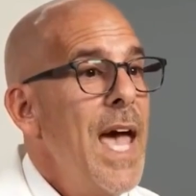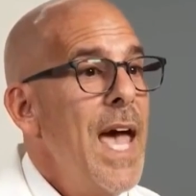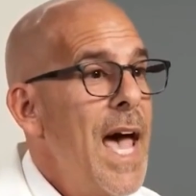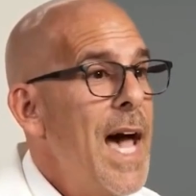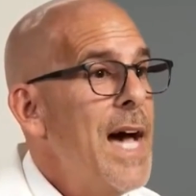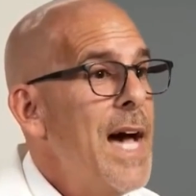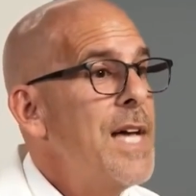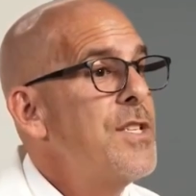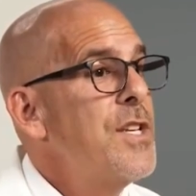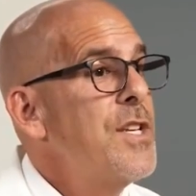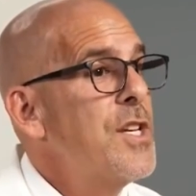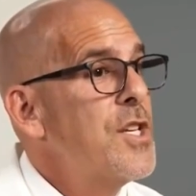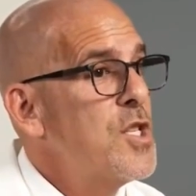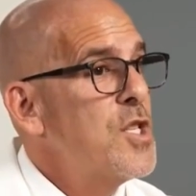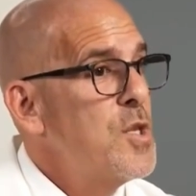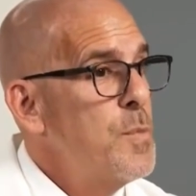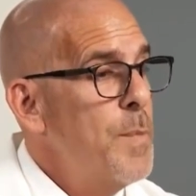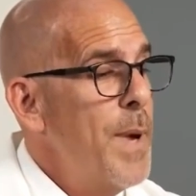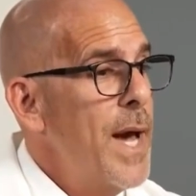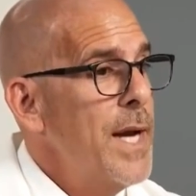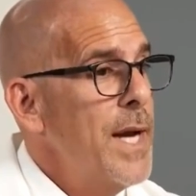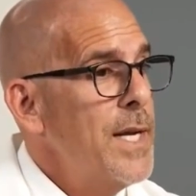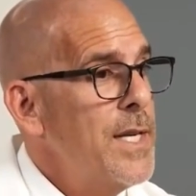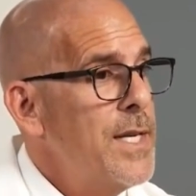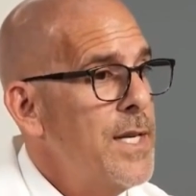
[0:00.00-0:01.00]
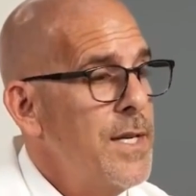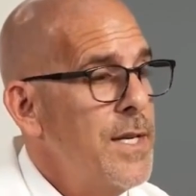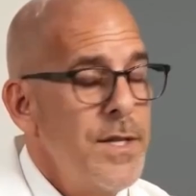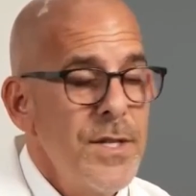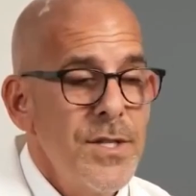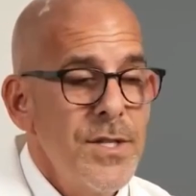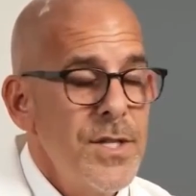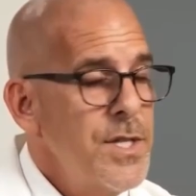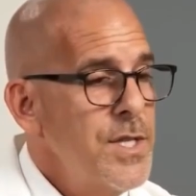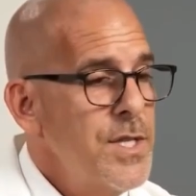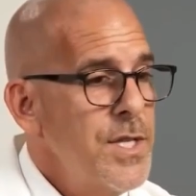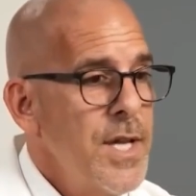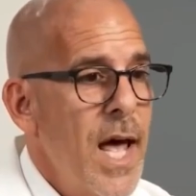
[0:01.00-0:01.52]
as expected.
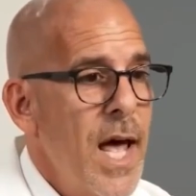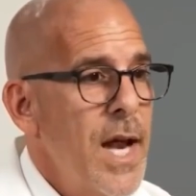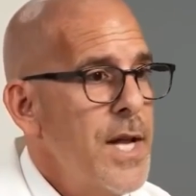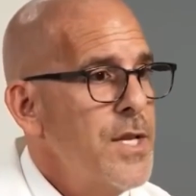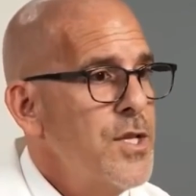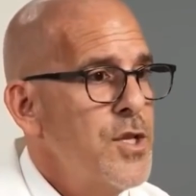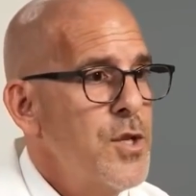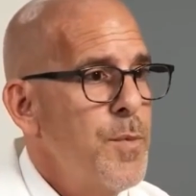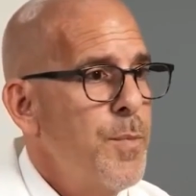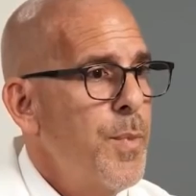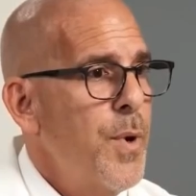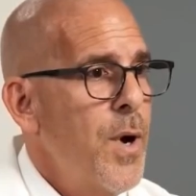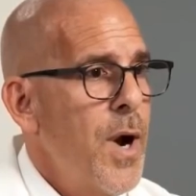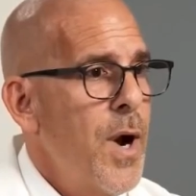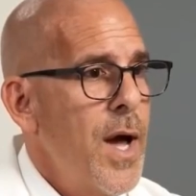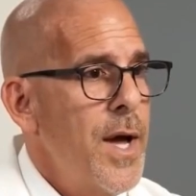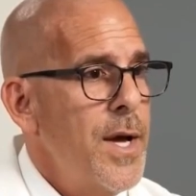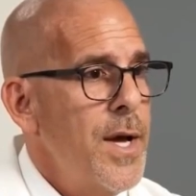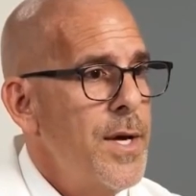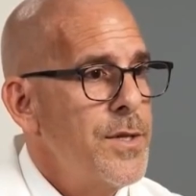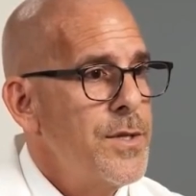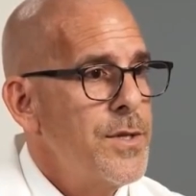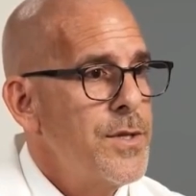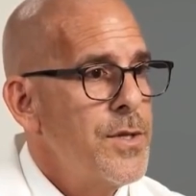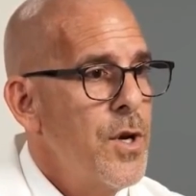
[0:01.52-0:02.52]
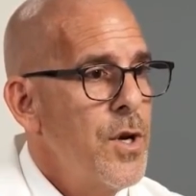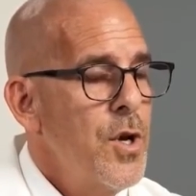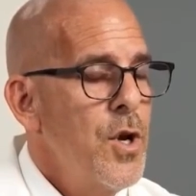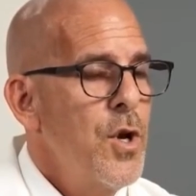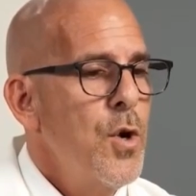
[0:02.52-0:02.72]
This is not a surprise.